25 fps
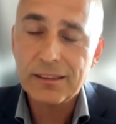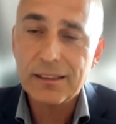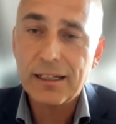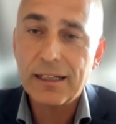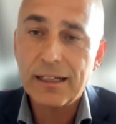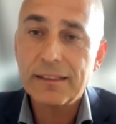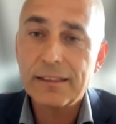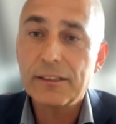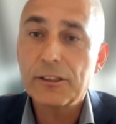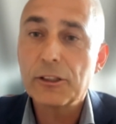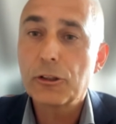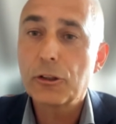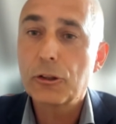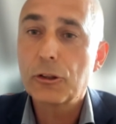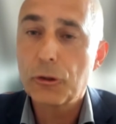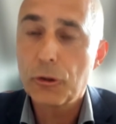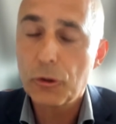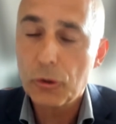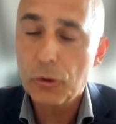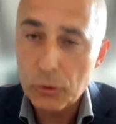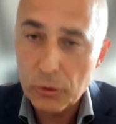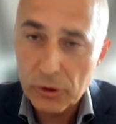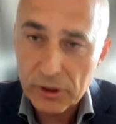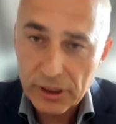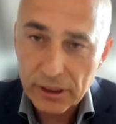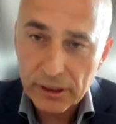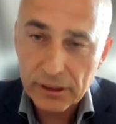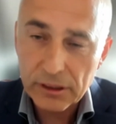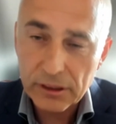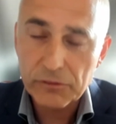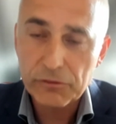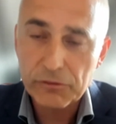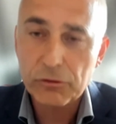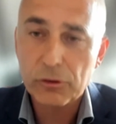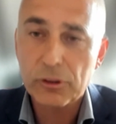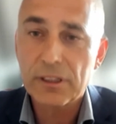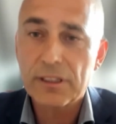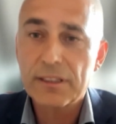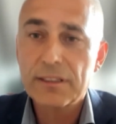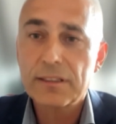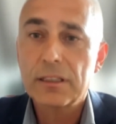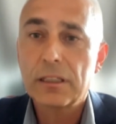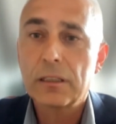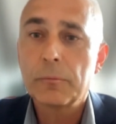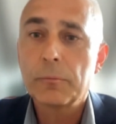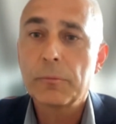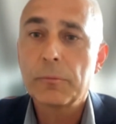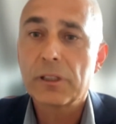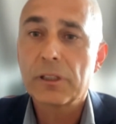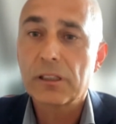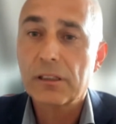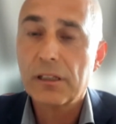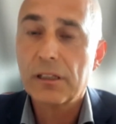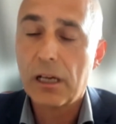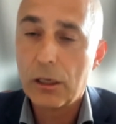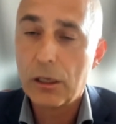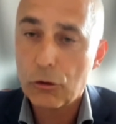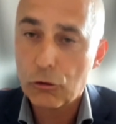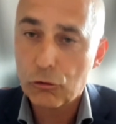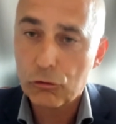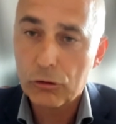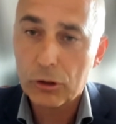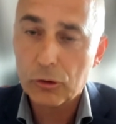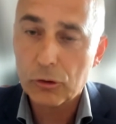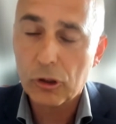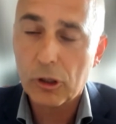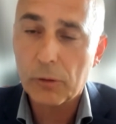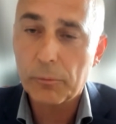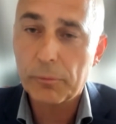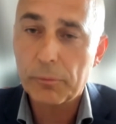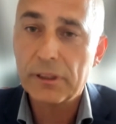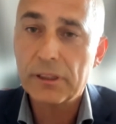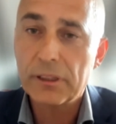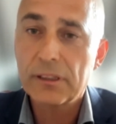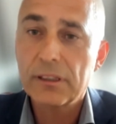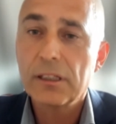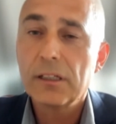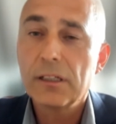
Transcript: and including, for example, the cultural topic,